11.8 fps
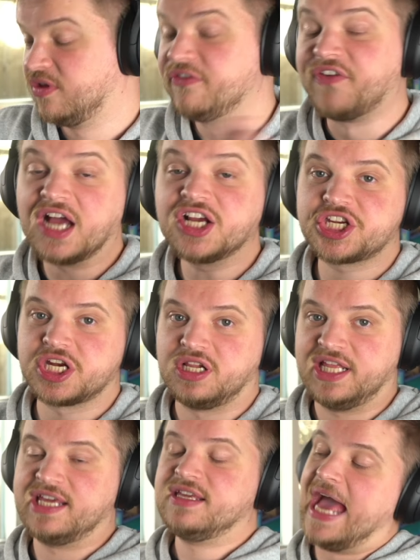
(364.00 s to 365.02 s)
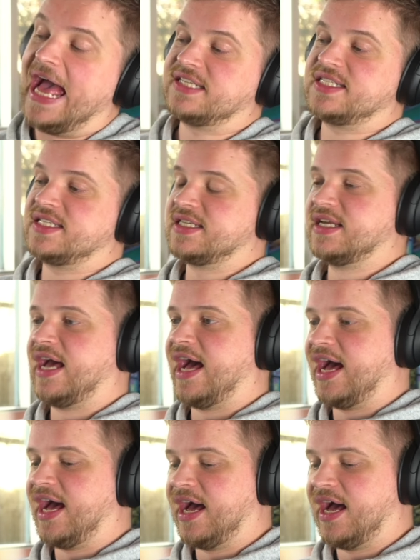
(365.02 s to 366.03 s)
Functionally, yes.
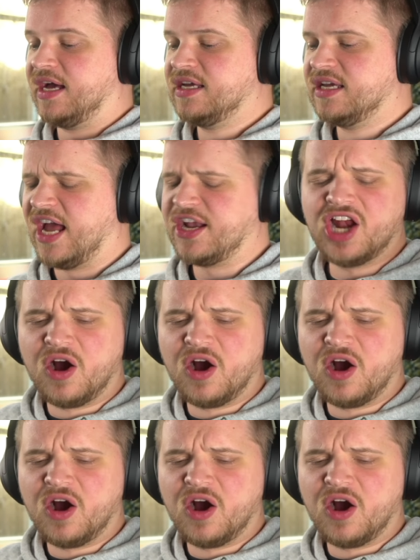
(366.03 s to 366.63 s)
And you know